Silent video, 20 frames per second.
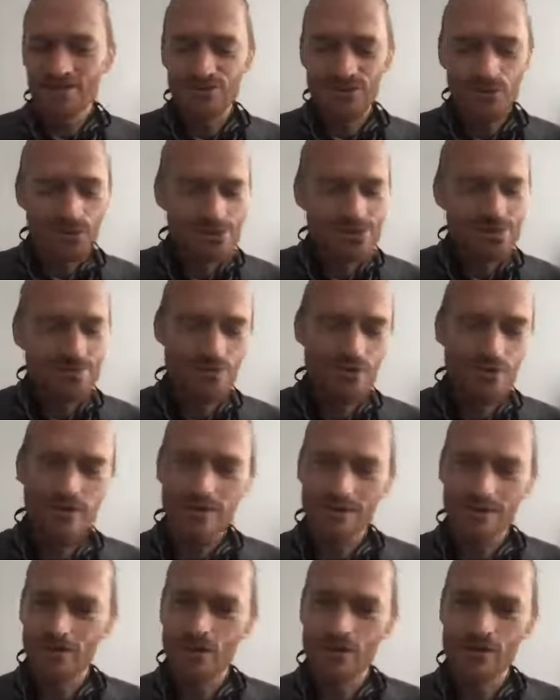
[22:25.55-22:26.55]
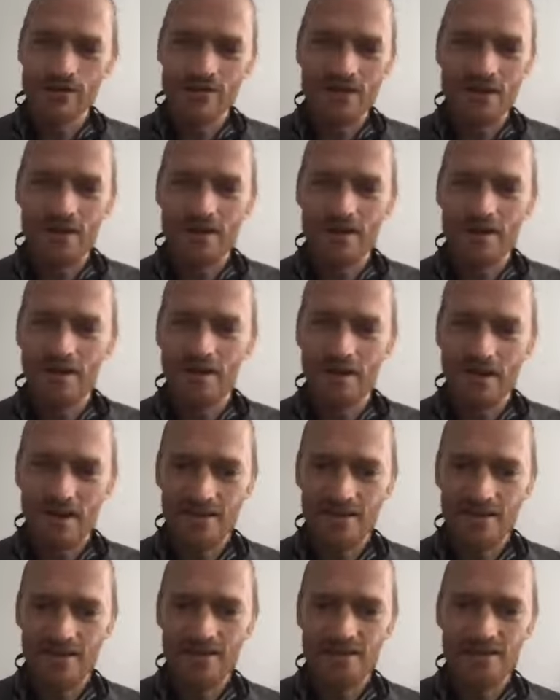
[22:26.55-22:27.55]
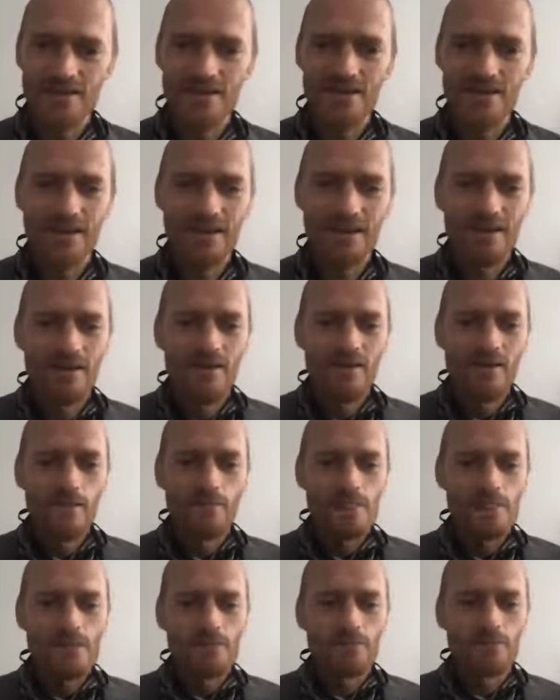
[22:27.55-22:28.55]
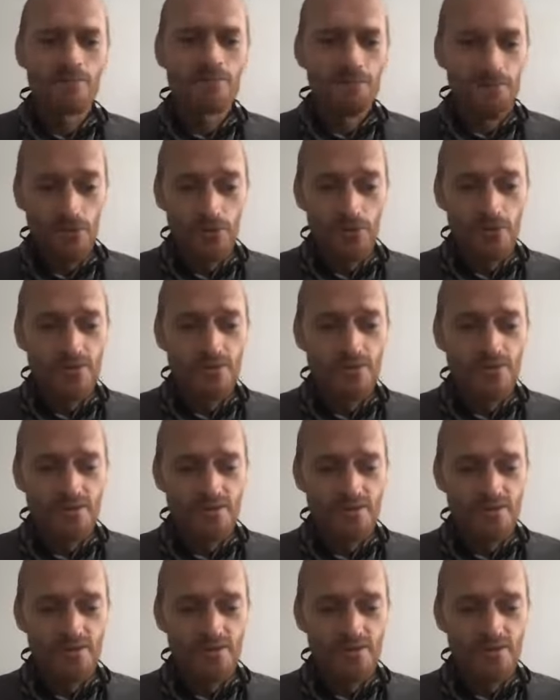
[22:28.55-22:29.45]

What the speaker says: do some great yoga there and build